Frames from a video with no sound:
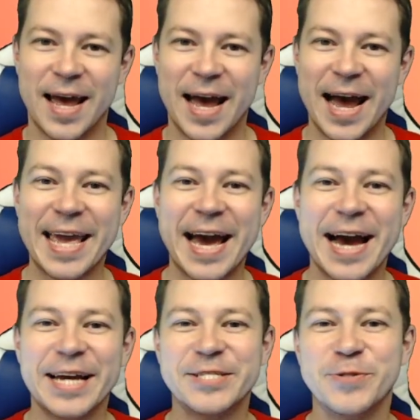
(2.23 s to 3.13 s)
Hi
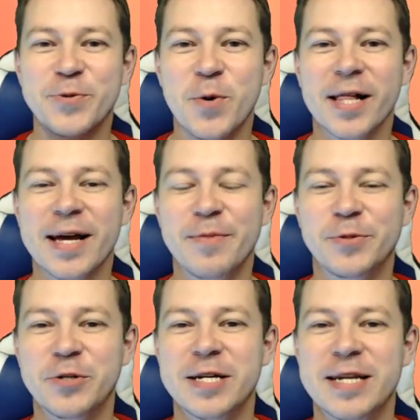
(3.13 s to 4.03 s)
guys, welcome
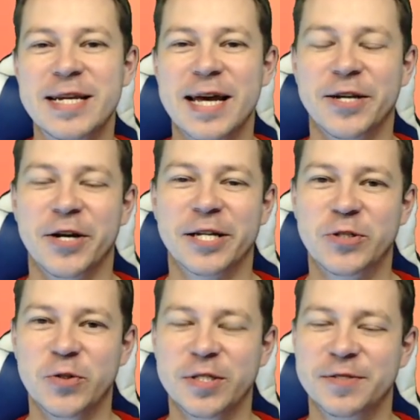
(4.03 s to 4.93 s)
to another
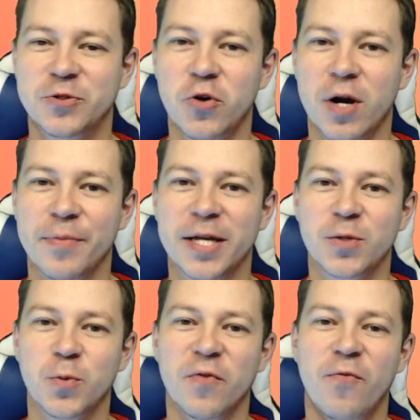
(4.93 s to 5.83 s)
exclusive
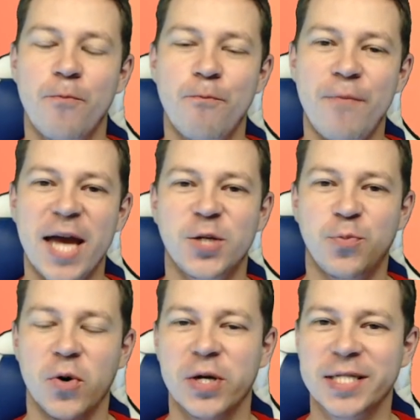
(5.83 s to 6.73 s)
tournament with
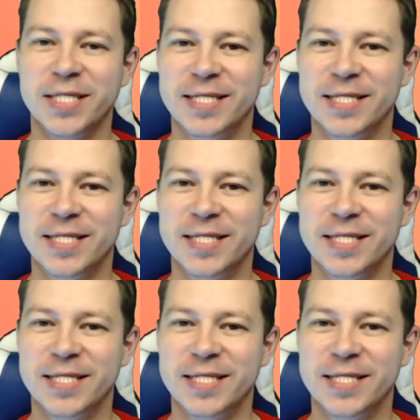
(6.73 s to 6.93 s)
match points.